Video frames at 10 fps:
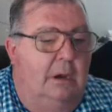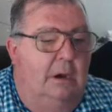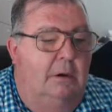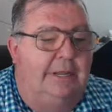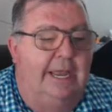
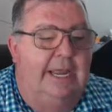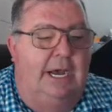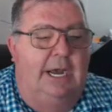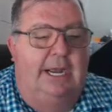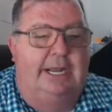Okay,
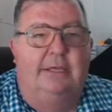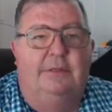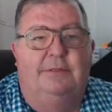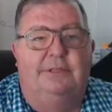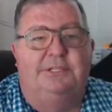hi.
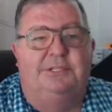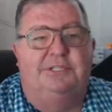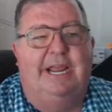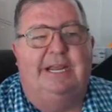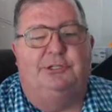This is
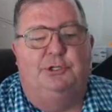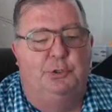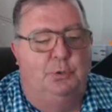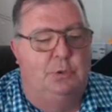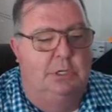take
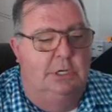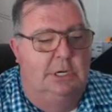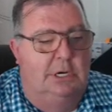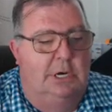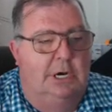two.
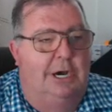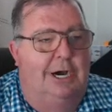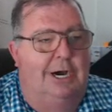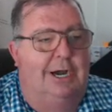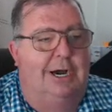
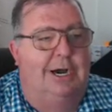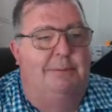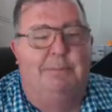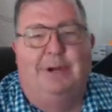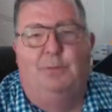
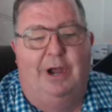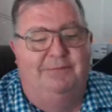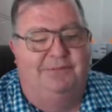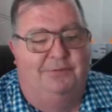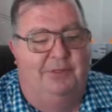My
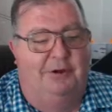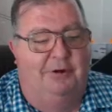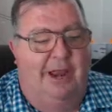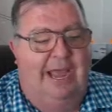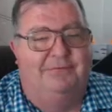wife's over
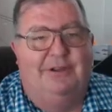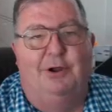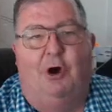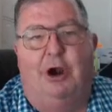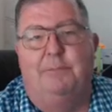there laughing
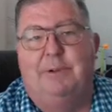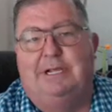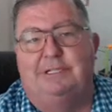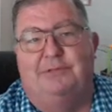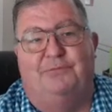hard
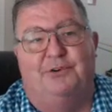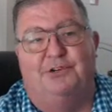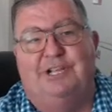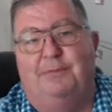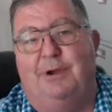because the
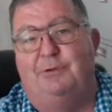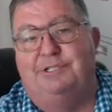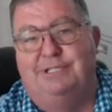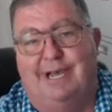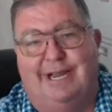first time I
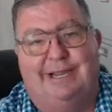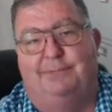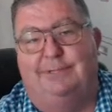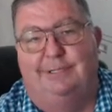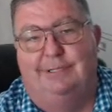was not
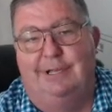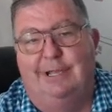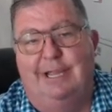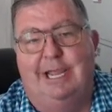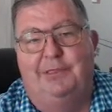able to
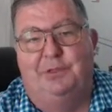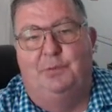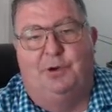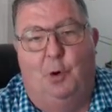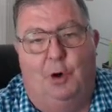hit the
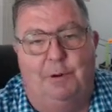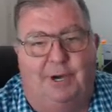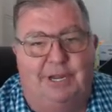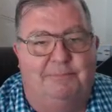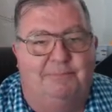record
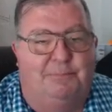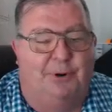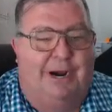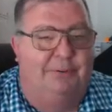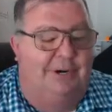button
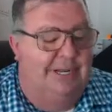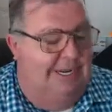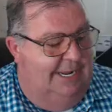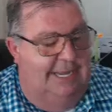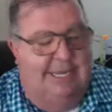
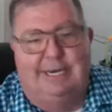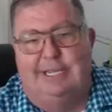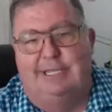properly, and